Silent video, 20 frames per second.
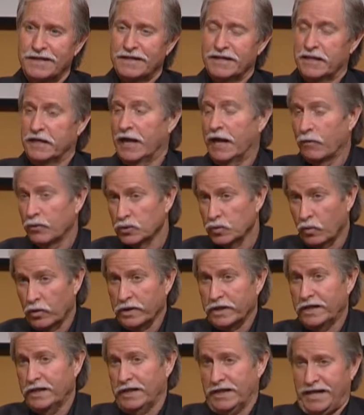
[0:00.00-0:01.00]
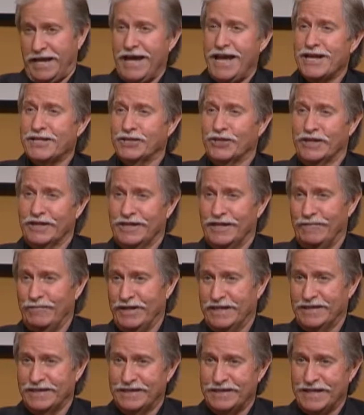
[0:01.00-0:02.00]
And I was working at a casket company
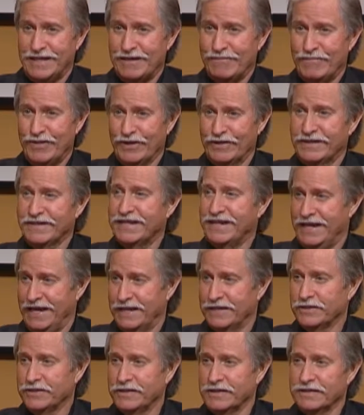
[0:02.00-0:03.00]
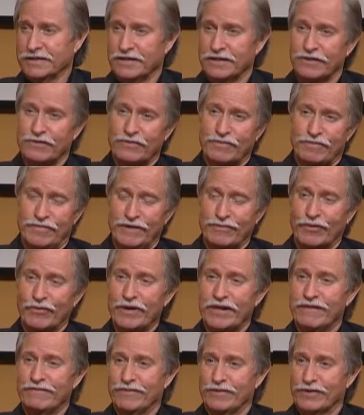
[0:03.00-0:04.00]
at the time, building caskets, getting people
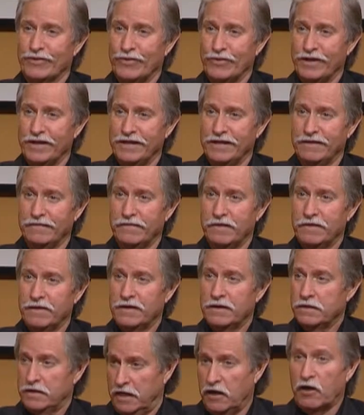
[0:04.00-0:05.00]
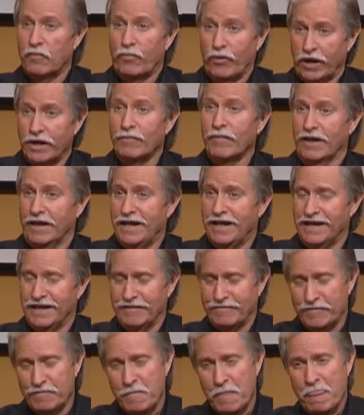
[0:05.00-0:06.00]
ready for the grave. Now I'll bring them
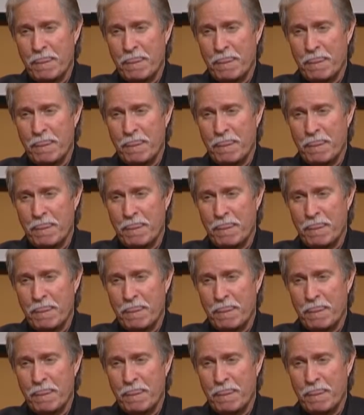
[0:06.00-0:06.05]
alive.